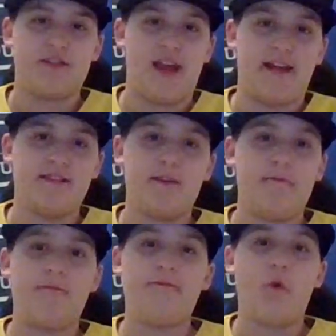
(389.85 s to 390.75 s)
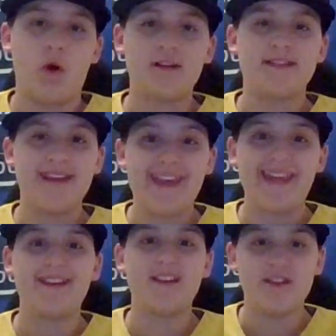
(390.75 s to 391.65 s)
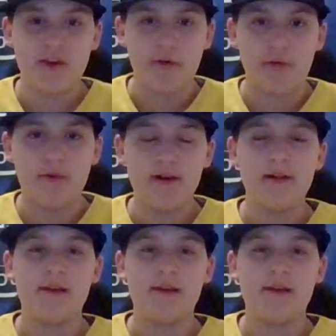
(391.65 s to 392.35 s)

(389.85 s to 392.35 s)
chance. 14-2.